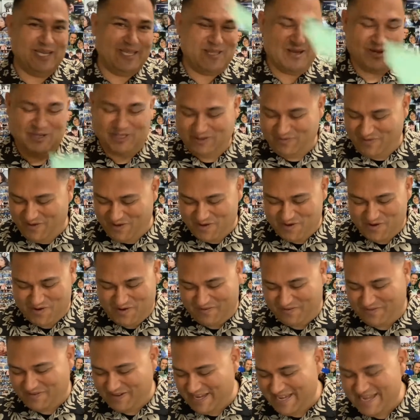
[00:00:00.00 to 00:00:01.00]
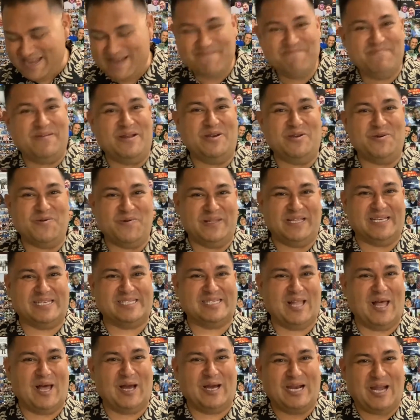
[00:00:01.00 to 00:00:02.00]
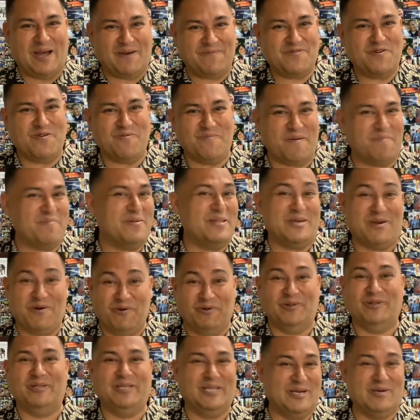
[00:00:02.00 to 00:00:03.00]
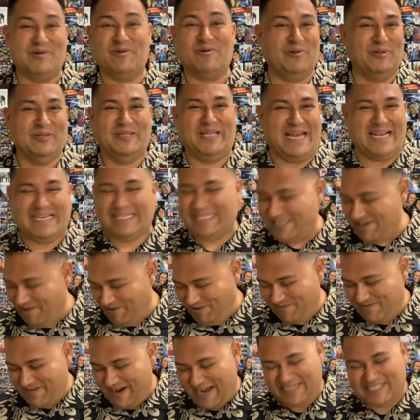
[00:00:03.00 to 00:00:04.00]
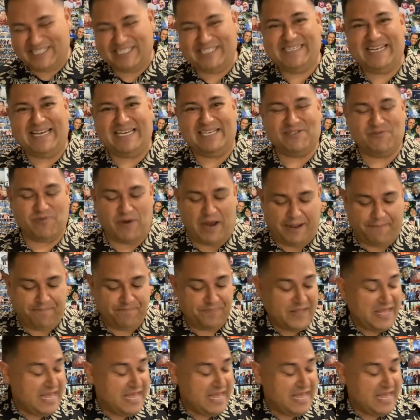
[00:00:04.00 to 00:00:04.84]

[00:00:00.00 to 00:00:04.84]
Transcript: Those of you who have been doing this long enough, you remember the good old days, the old-fashioned days, right?